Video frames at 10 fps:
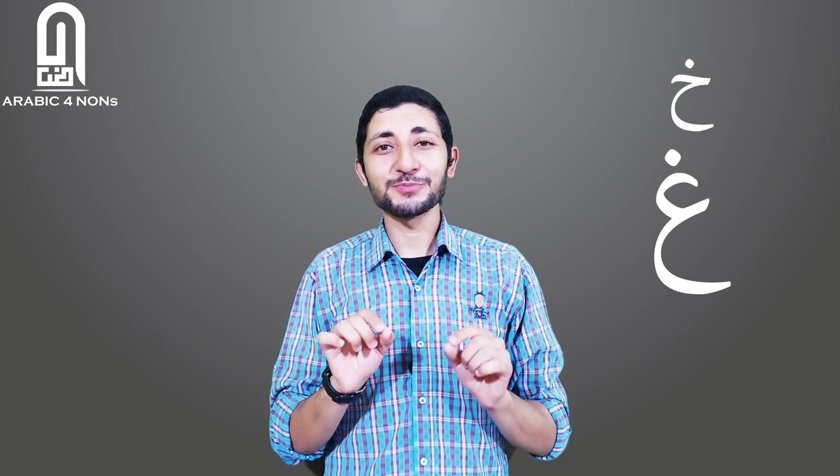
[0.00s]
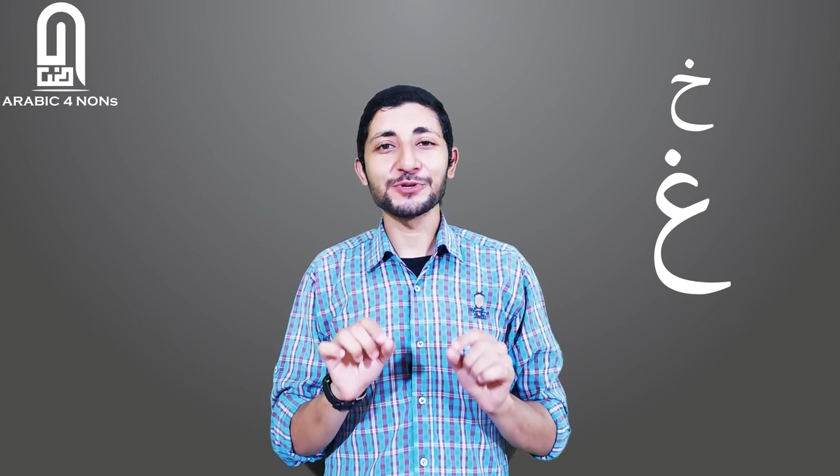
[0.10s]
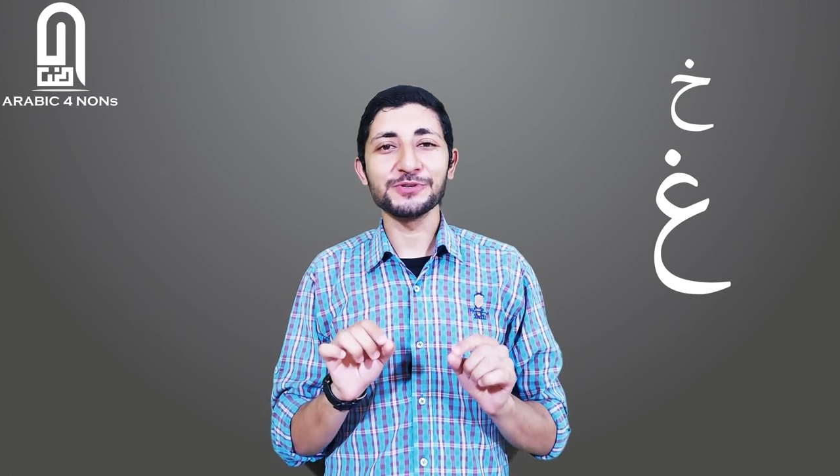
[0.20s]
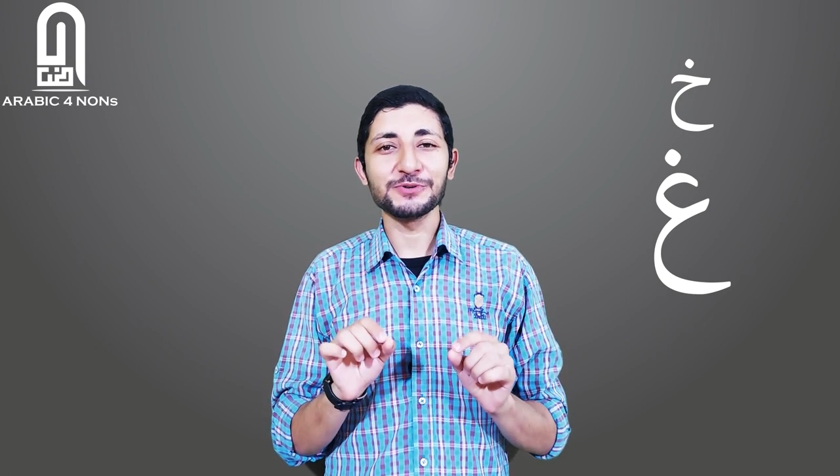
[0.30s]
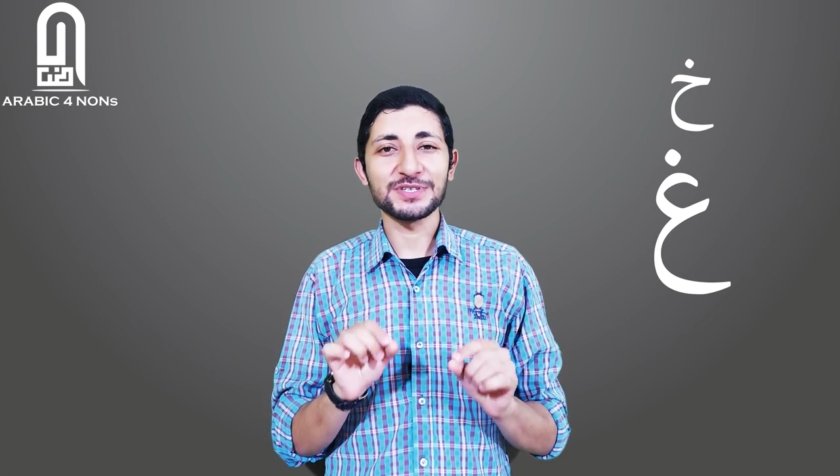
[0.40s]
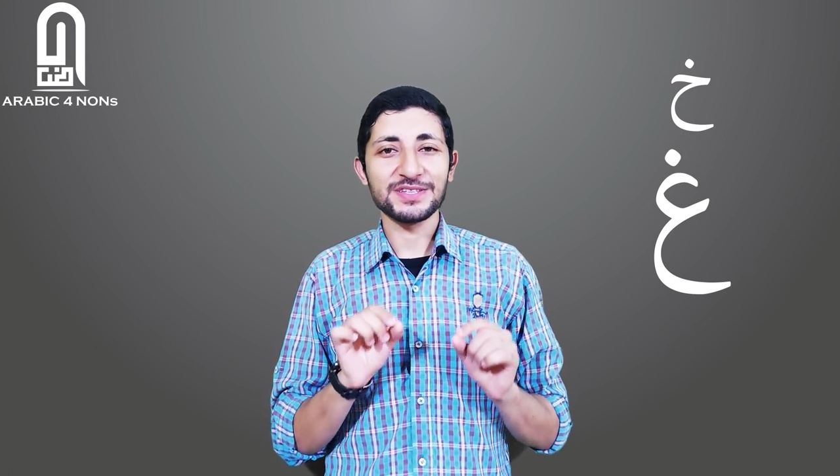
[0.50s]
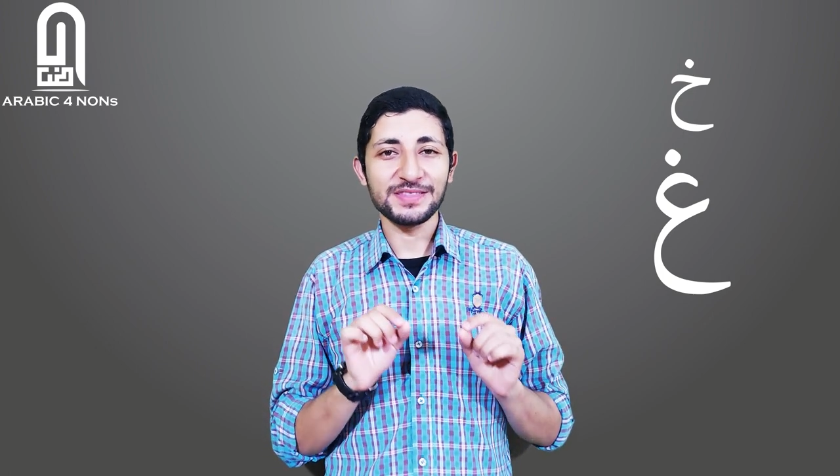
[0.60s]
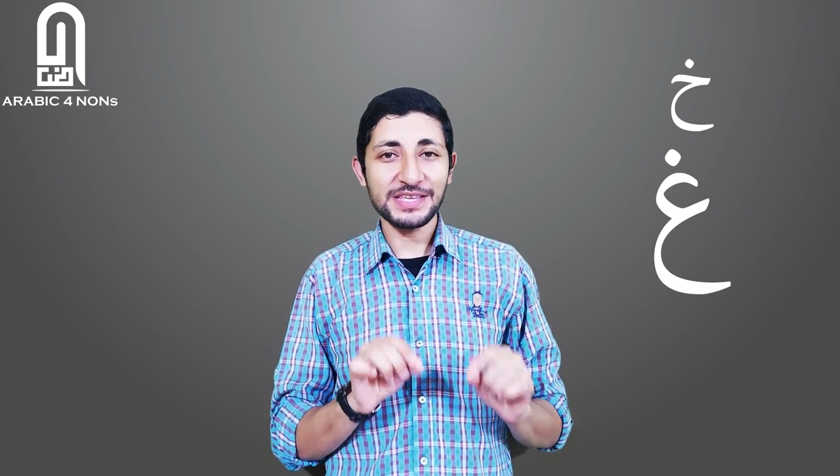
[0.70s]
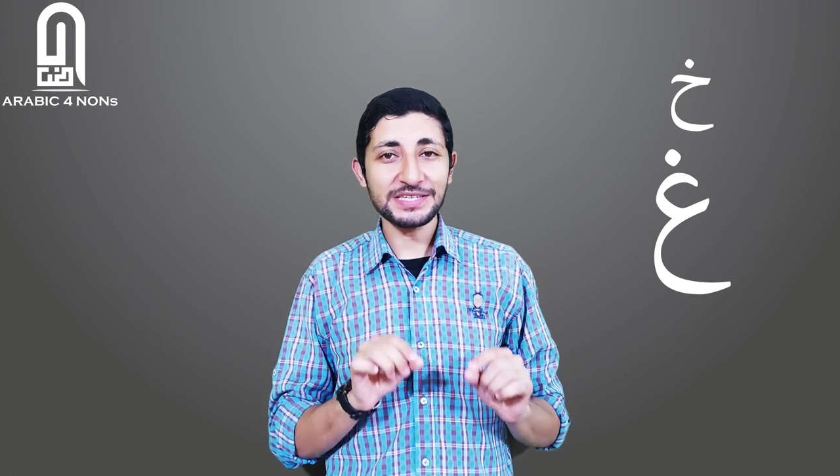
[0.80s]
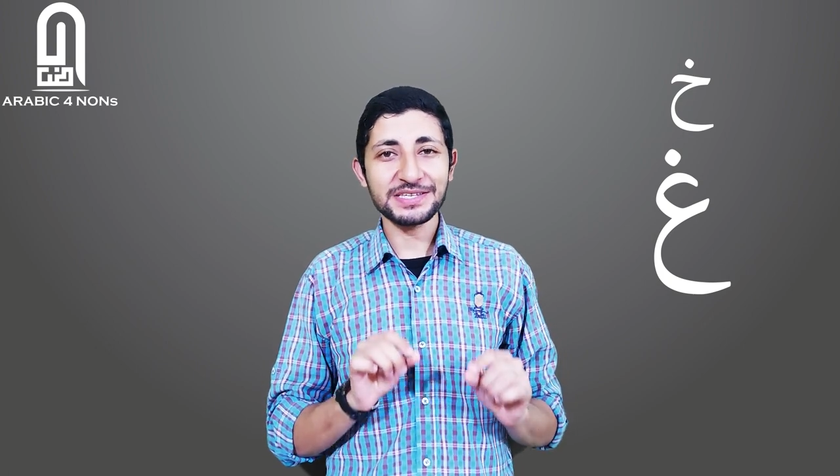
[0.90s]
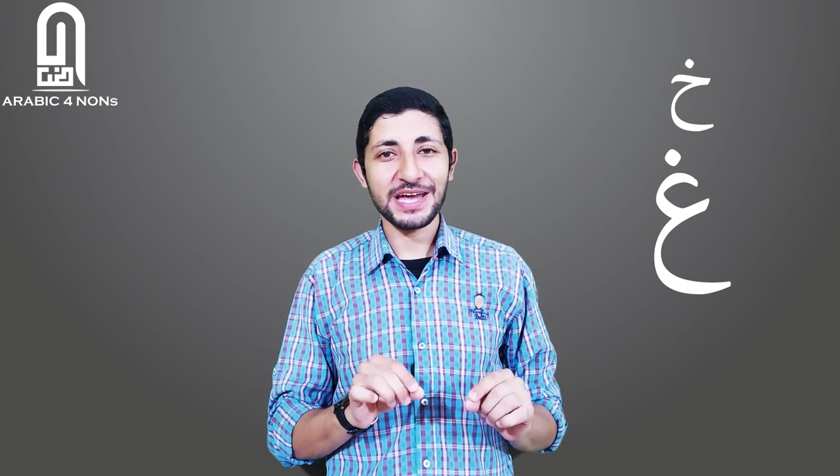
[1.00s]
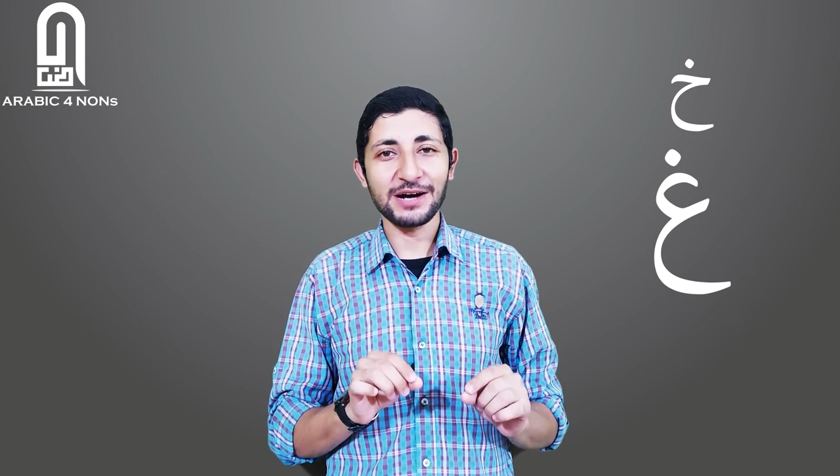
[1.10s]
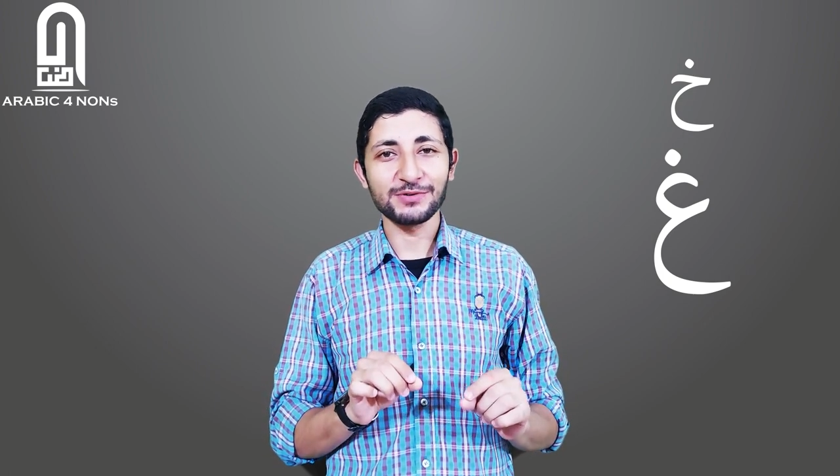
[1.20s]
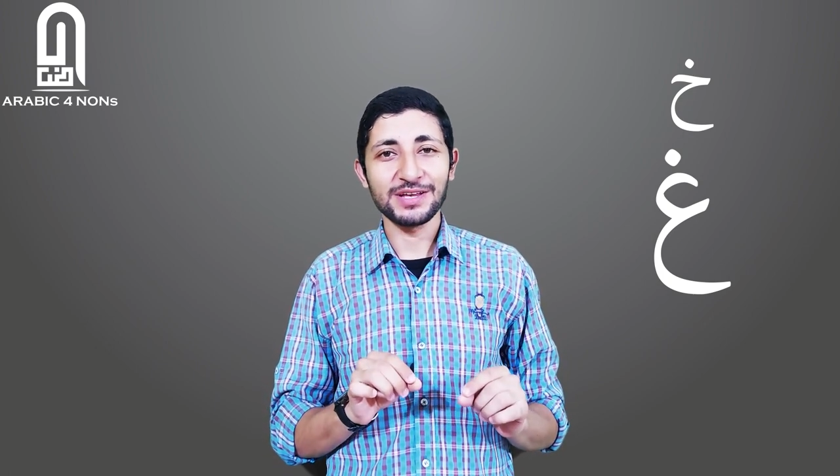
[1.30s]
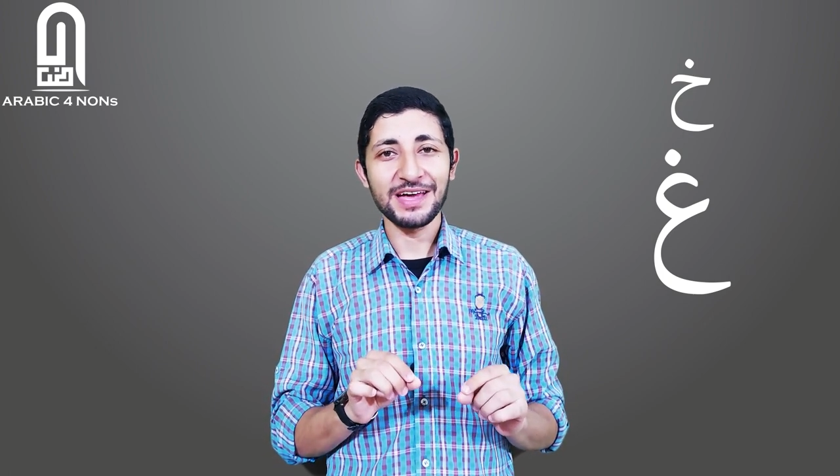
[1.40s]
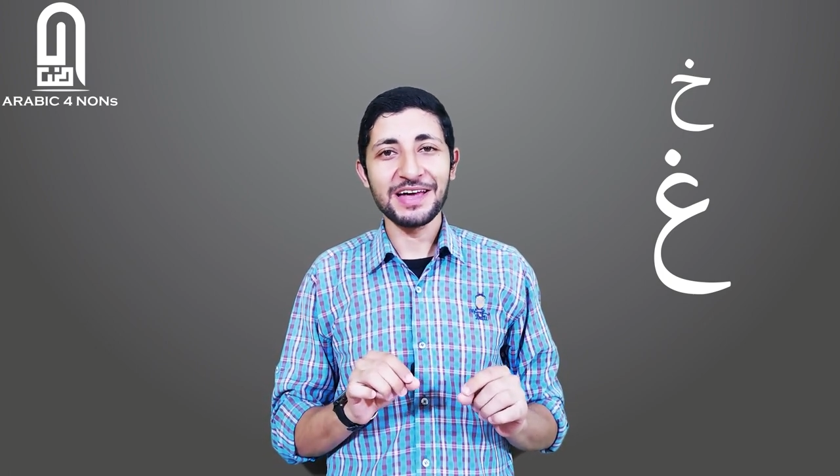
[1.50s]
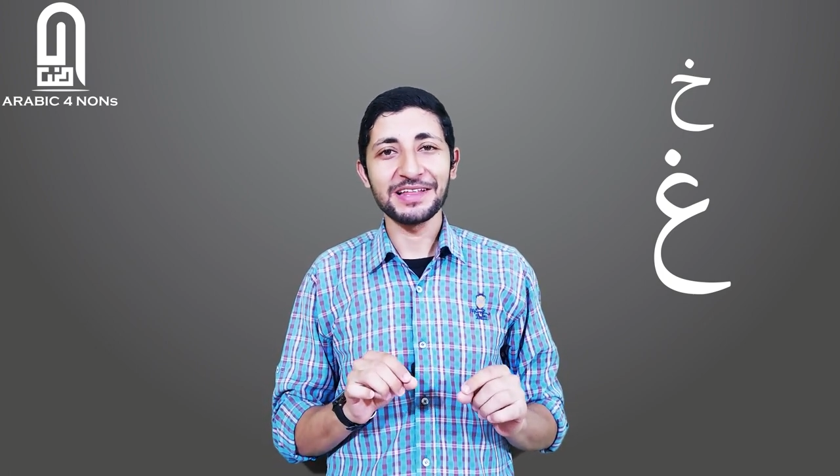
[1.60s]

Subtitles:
produce this sound,